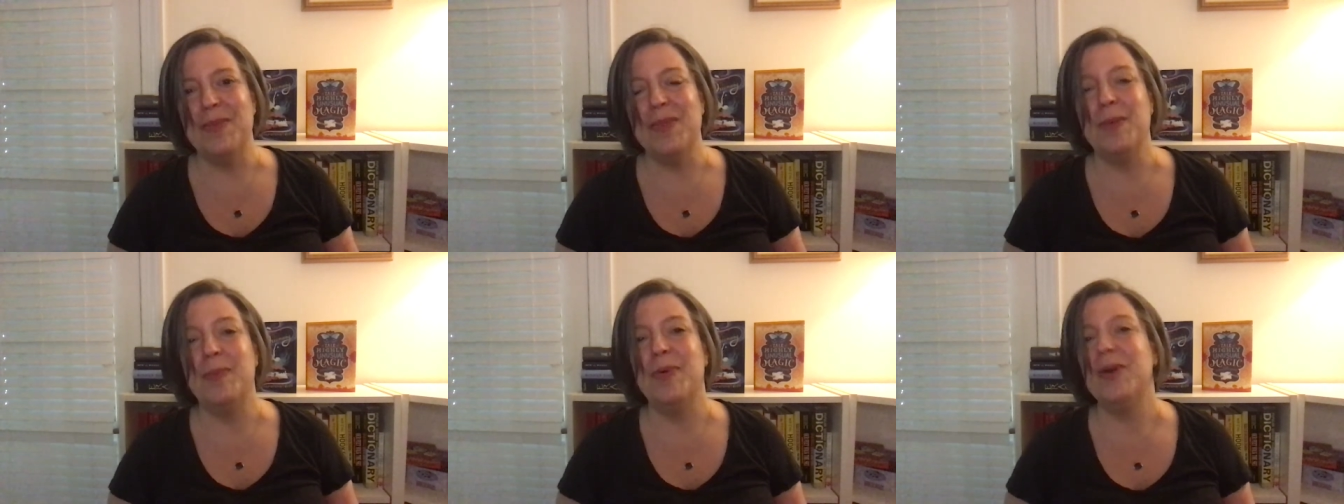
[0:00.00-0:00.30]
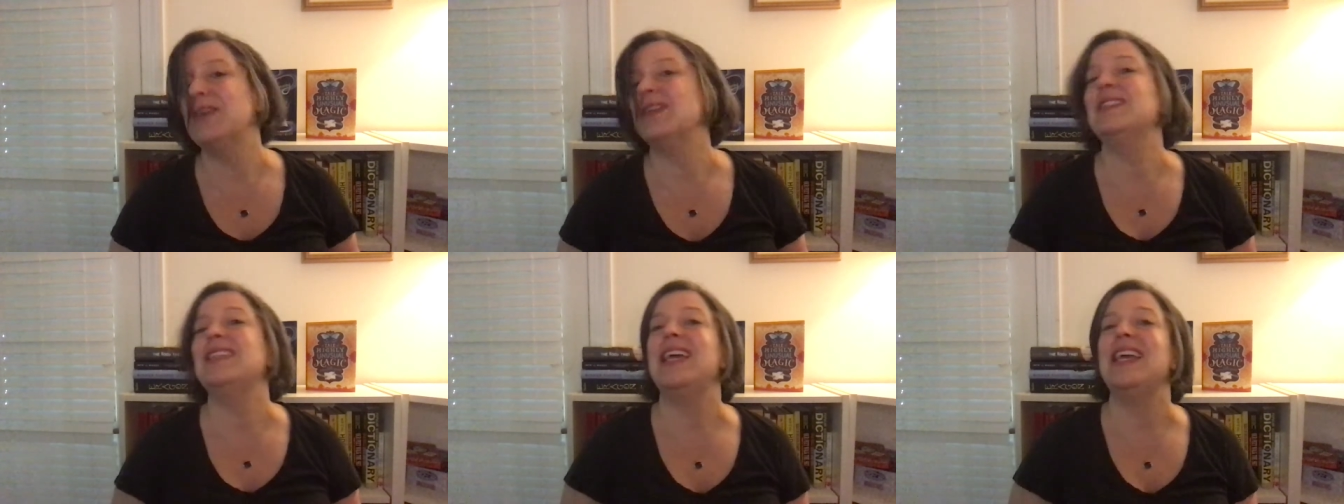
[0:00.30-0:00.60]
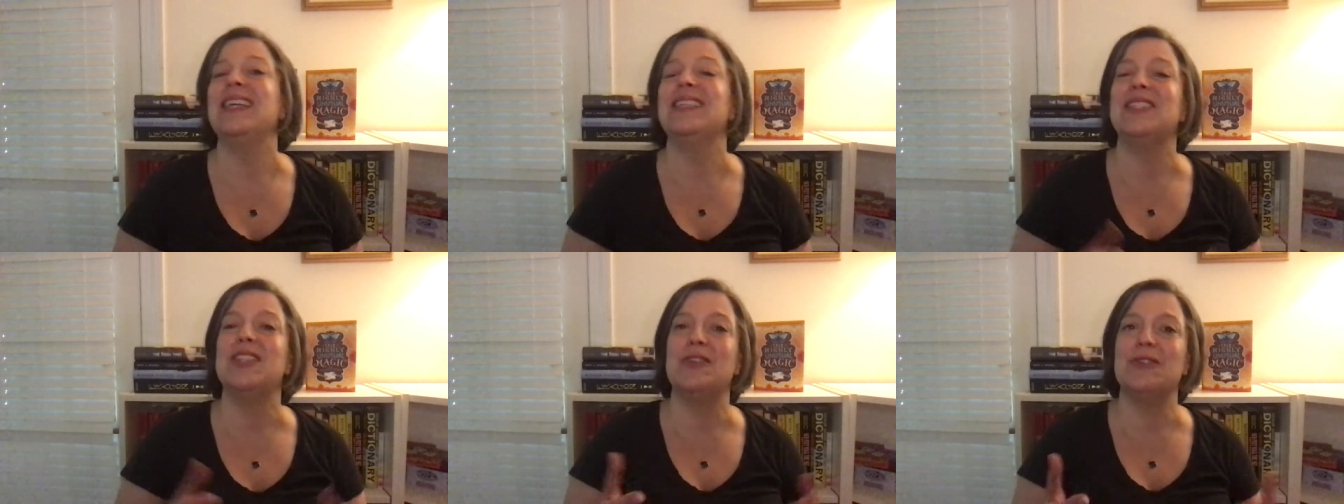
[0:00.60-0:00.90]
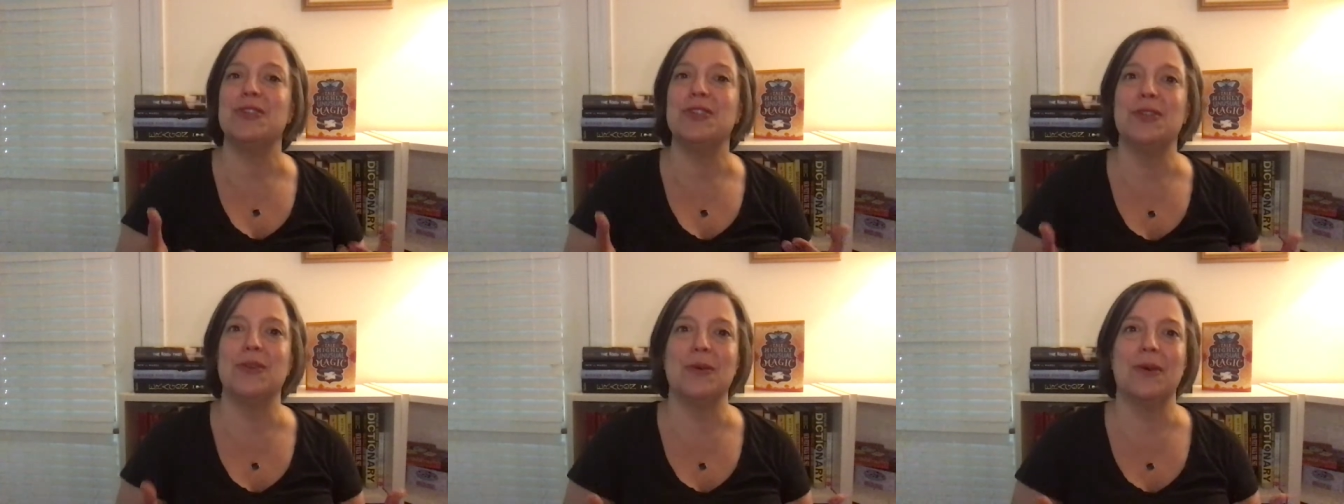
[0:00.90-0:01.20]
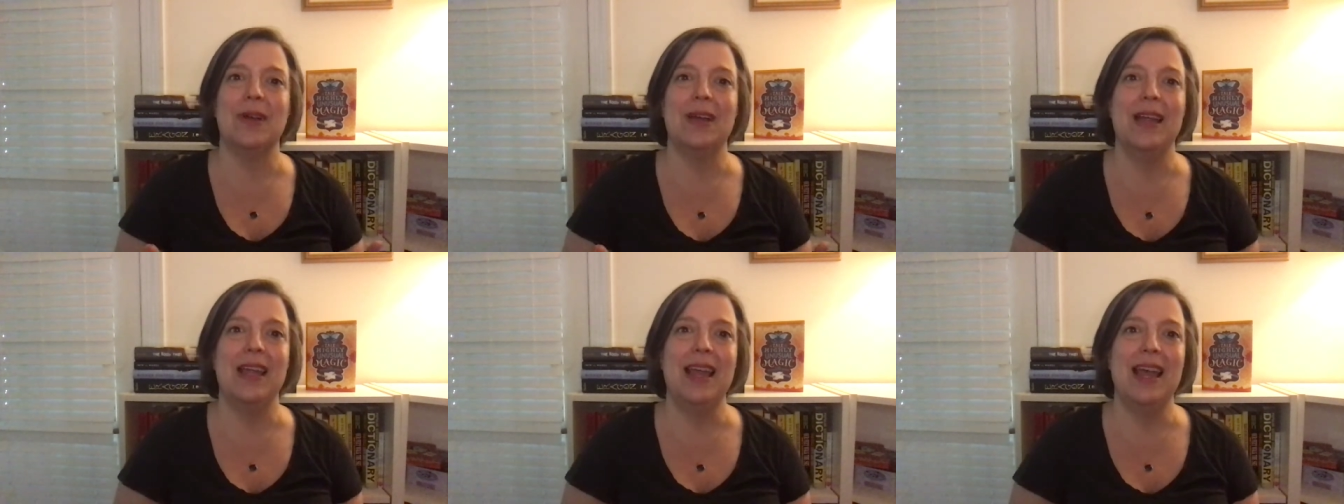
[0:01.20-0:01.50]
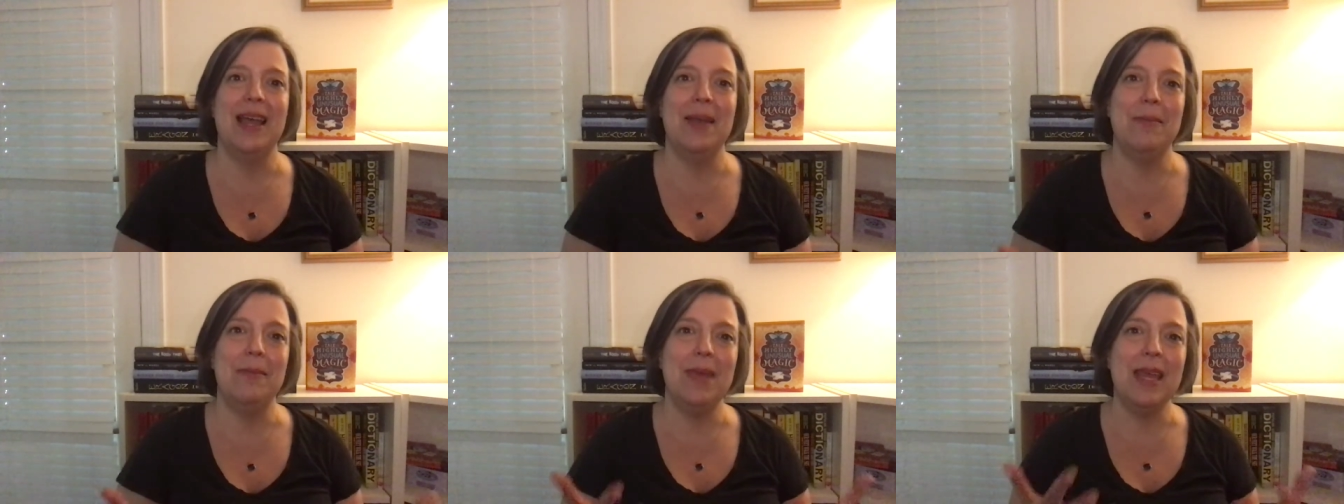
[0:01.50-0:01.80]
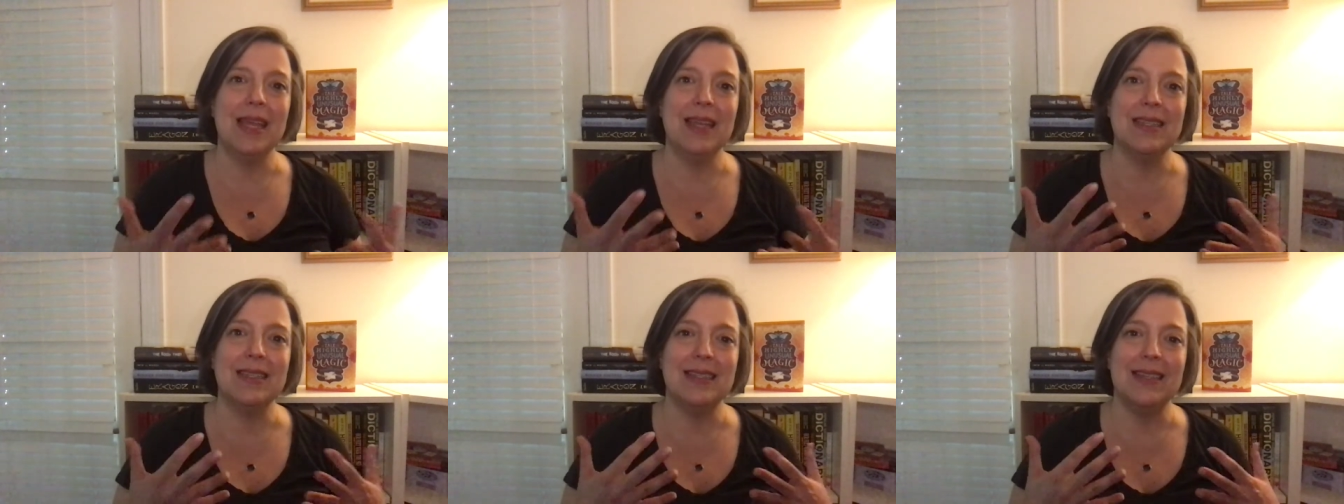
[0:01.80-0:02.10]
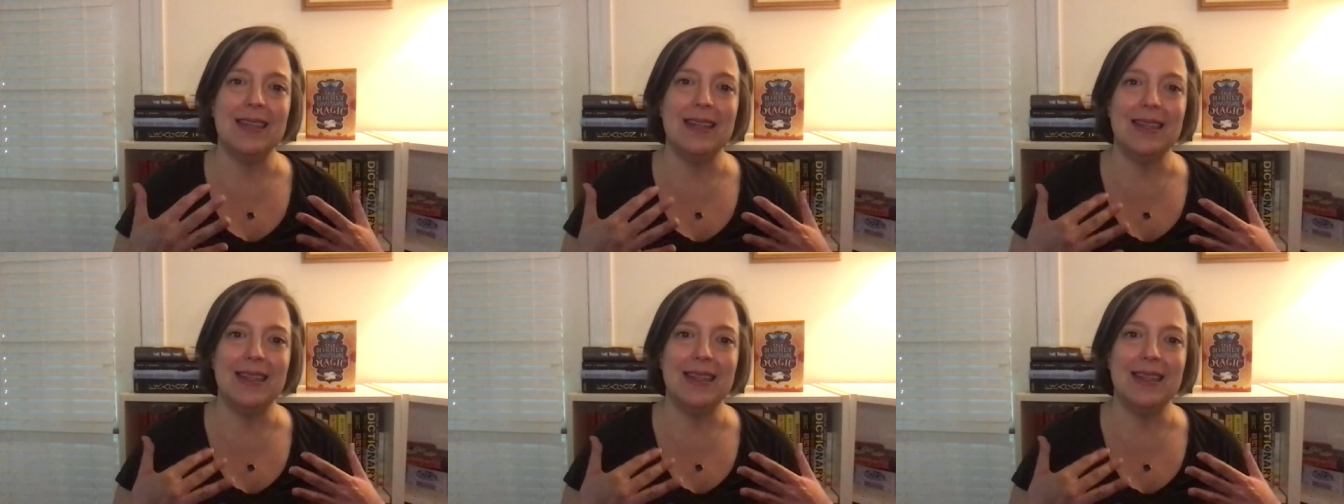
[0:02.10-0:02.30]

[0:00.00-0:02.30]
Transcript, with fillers: the book takes their story and makes it